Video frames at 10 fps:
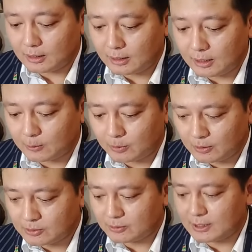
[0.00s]
I would
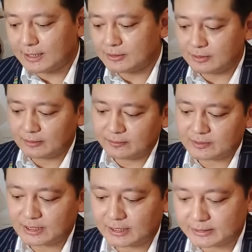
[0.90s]
also like to
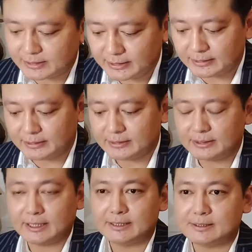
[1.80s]
emphasize here
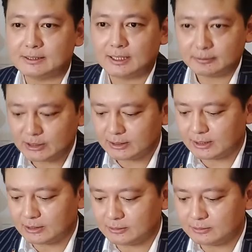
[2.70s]
that Tamil
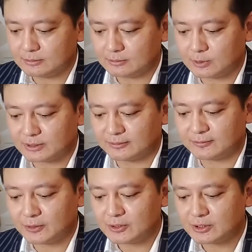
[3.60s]
Nadu was the
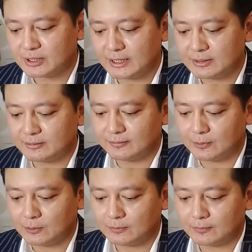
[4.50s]
first state to
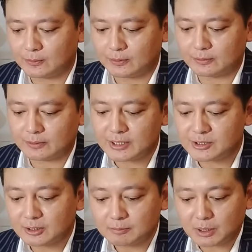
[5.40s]
vote for a
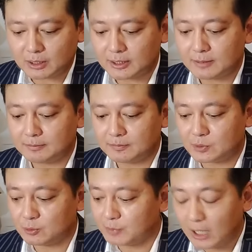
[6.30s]
regional party
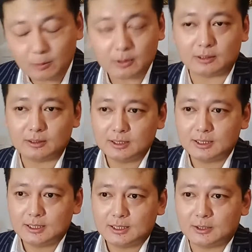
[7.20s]
to power.
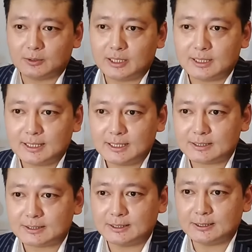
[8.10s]
Okay,
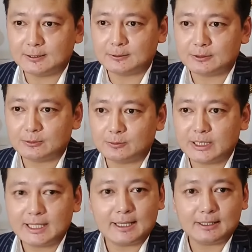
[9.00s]
guys. So
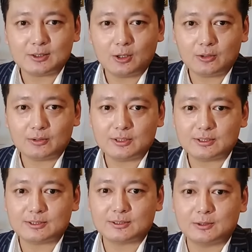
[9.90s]
we had
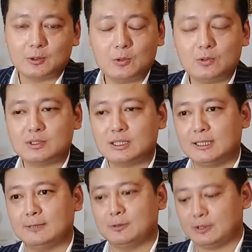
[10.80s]
Congress the whole
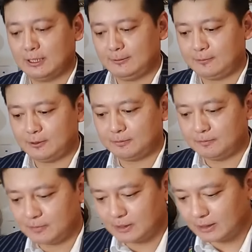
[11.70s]
time. Okay, for the
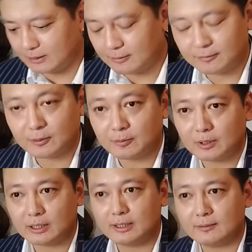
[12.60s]
I don't know
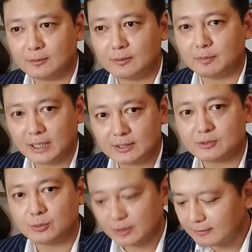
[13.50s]
I think for the
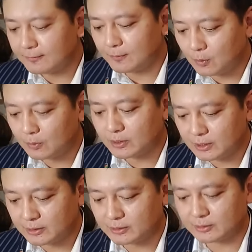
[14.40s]
past 24
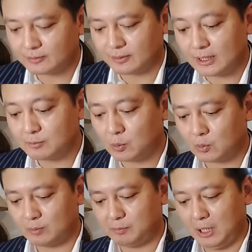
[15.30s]
years of
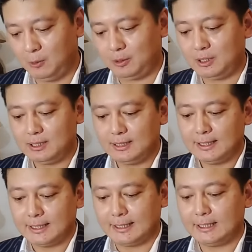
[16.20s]
unbroken power
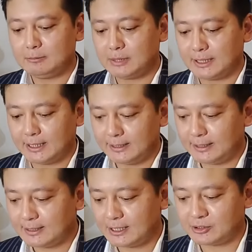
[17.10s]
held by the
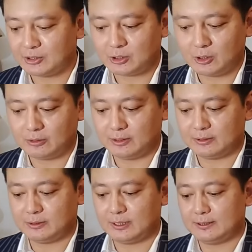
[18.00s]
Indian National Congress.
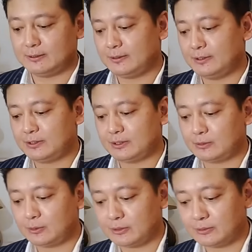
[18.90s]
Okay, so this is
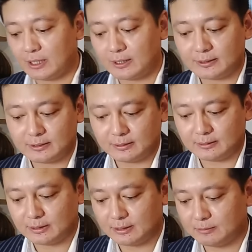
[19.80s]
according to the article
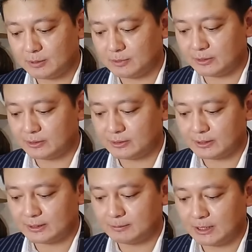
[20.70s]
published
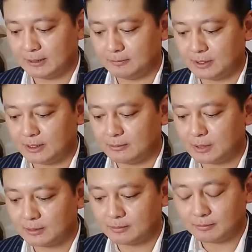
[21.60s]
by
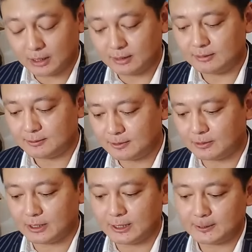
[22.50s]
Pandaman Ban.
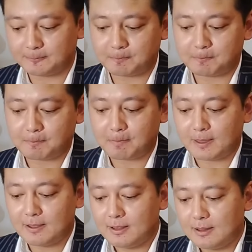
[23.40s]
Okay,
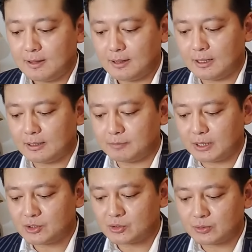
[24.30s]
and
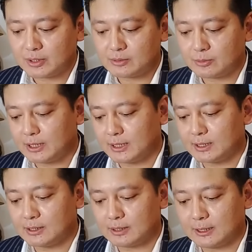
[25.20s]
page 2020.
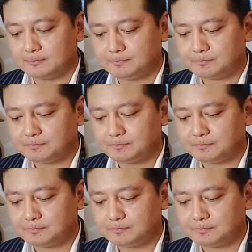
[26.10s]
Okay.